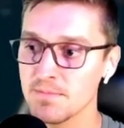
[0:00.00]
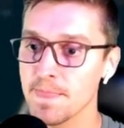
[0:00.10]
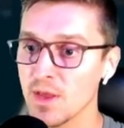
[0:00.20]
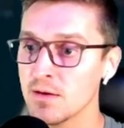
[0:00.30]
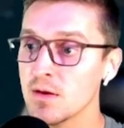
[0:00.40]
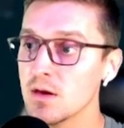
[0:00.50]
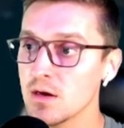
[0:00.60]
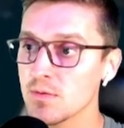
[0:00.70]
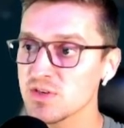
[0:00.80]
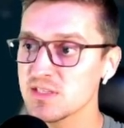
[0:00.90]
hits with Hammer
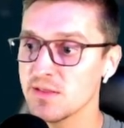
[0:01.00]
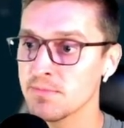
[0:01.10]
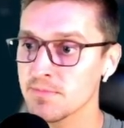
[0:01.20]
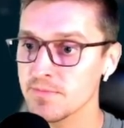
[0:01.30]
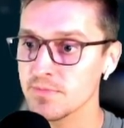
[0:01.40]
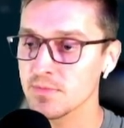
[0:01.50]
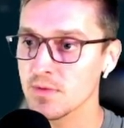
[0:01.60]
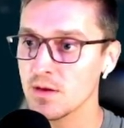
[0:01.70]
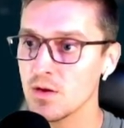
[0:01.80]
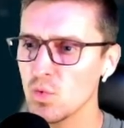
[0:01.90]
Arm to deal some pretty
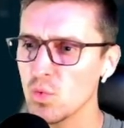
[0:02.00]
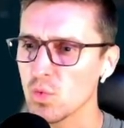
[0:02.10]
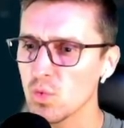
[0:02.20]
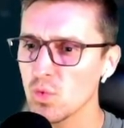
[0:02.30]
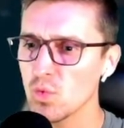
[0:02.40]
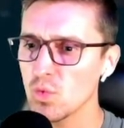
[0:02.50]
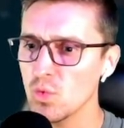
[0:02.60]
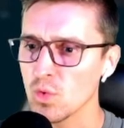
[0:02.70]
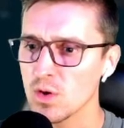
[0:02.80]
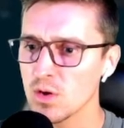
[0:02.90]
decent damage.
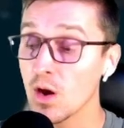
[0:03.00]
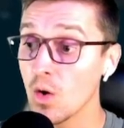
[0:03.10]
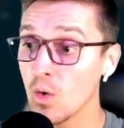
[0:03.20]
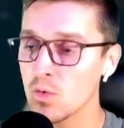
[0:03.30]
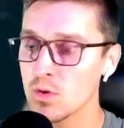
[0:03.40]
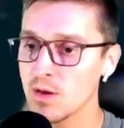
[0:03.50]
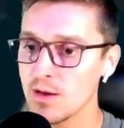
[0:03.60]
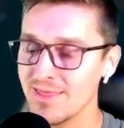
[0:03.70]
A